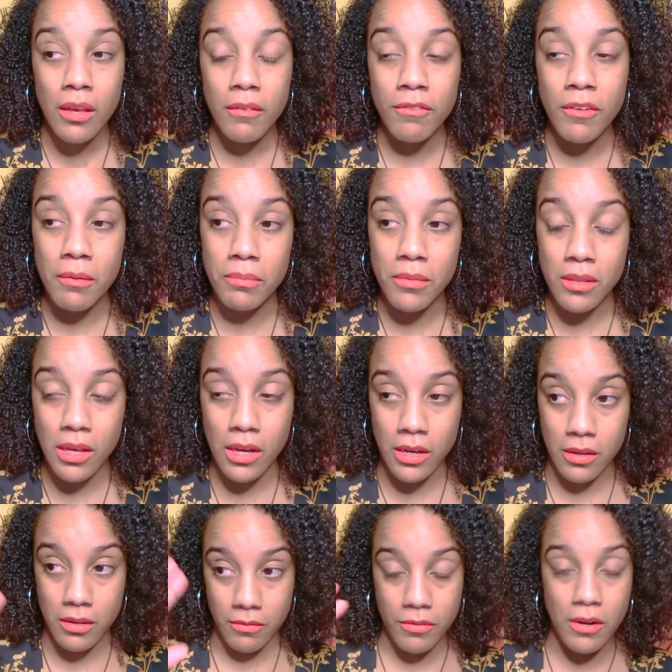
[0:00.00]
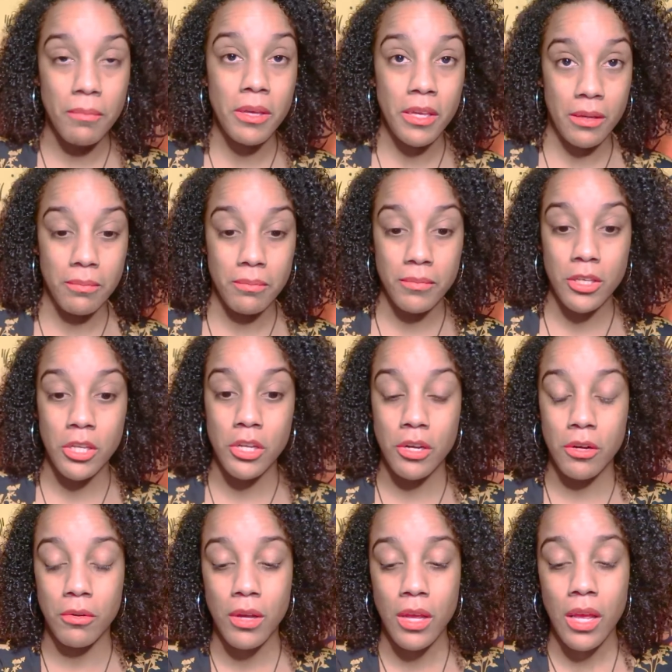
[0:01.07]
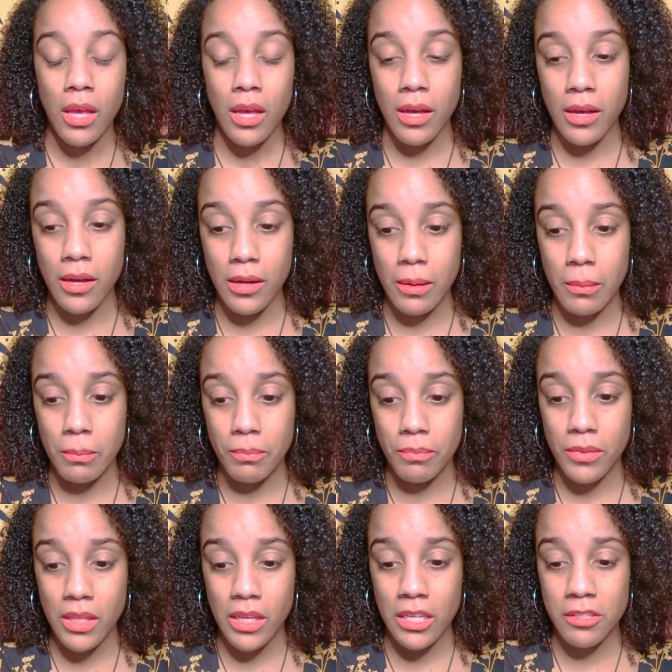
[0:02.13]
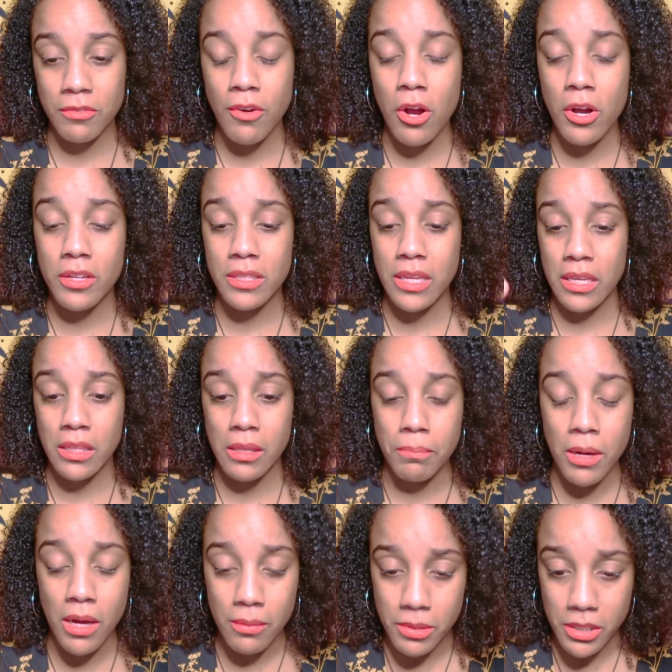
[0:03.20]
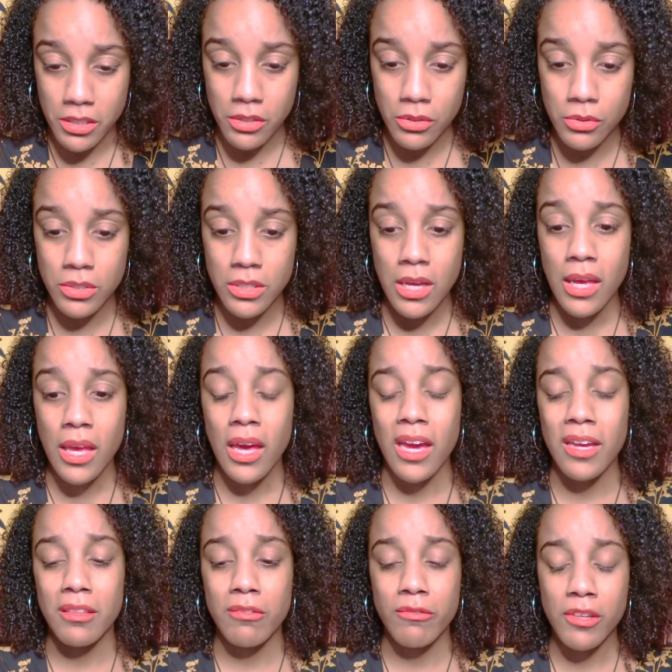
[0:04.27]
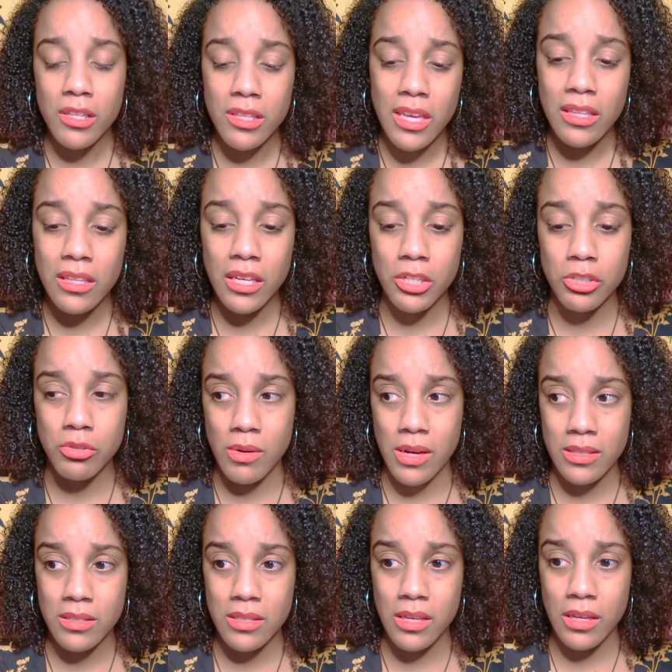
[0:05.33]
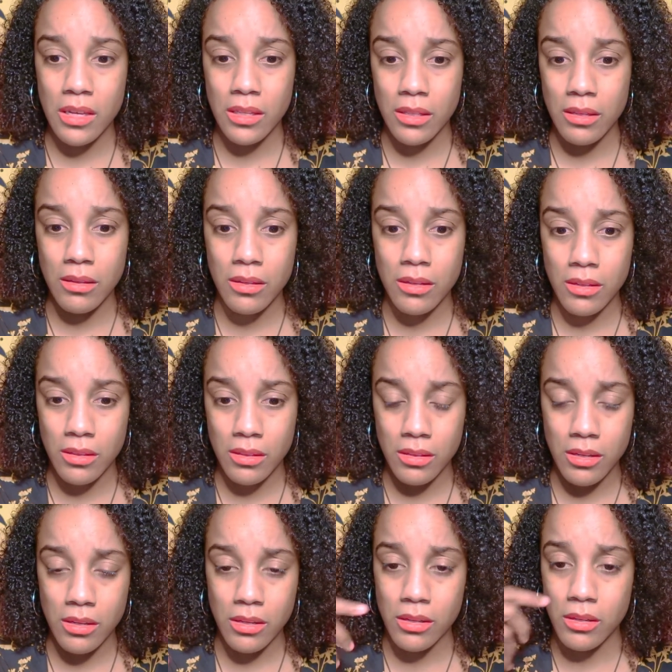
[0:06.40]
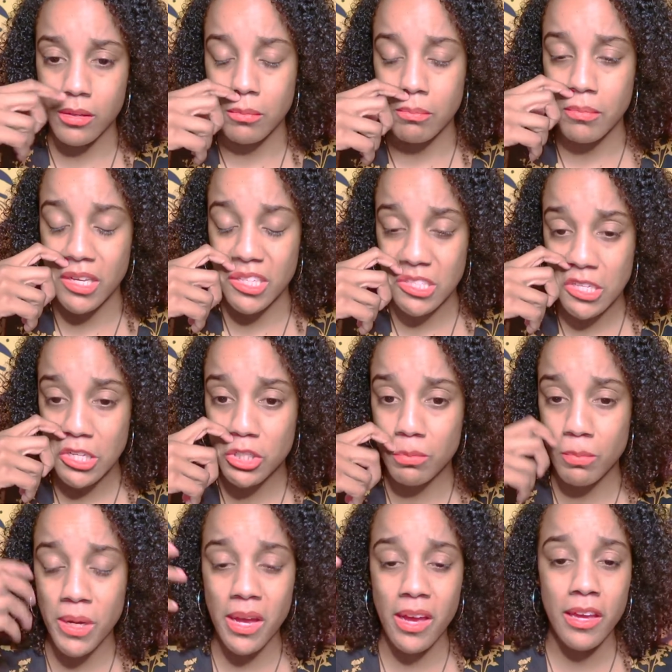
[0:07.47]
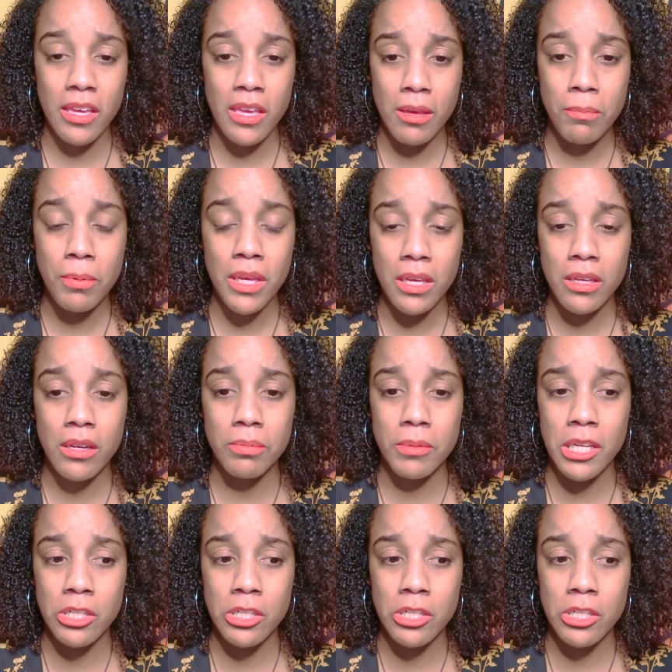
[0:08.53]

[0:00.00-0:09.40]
from uh from him, you know. Um as far as like in the public goes, I feel like they addressed it in the the message, but I keep picking up